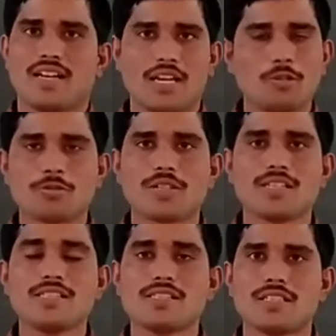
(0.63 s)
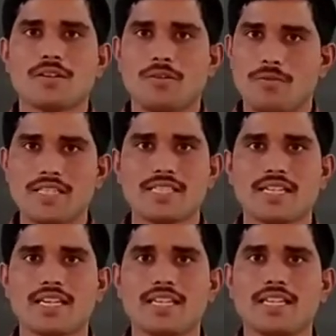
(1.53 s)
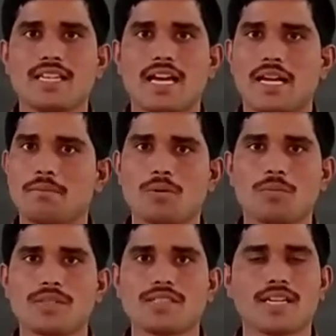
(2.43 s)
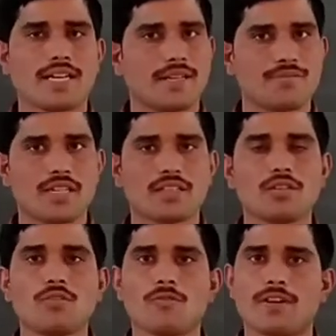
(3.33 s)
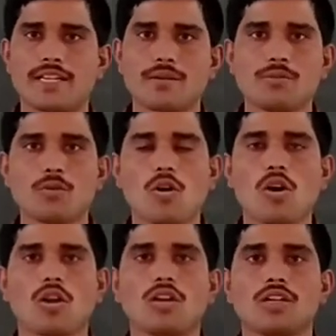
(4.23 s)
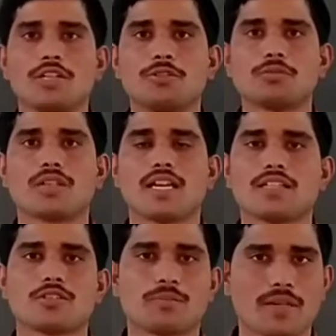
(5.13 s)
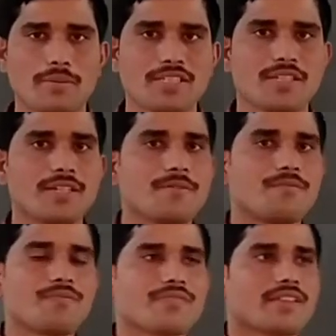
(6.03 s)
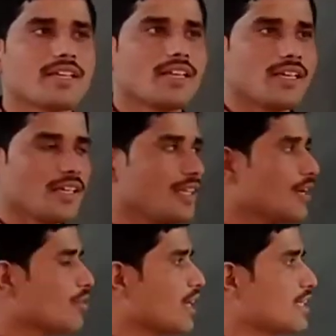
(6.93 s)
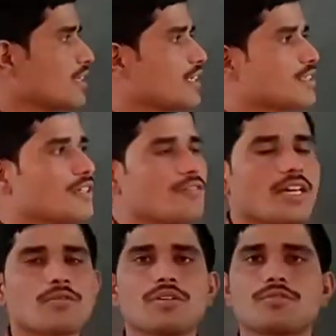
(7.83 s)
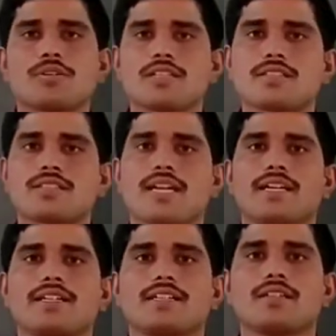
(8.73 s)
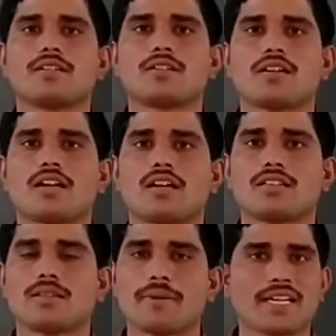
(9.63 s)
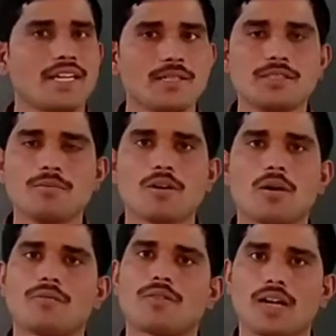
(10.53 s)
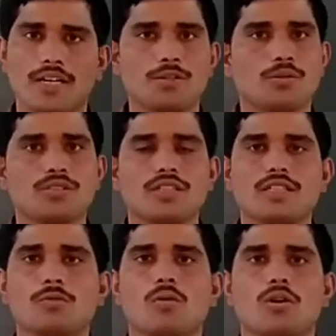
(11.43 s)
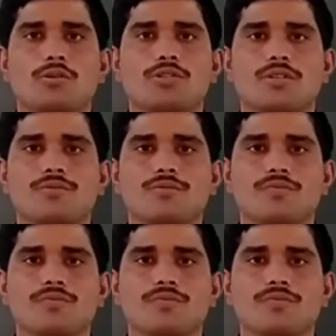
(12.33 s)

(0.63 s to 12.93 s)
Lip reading: Hello students, once again I am Professor N. Jadhav. Welcome you all into the class of chemistry. In our last lecture we are going to understand the mechanism of hydrogen evolution.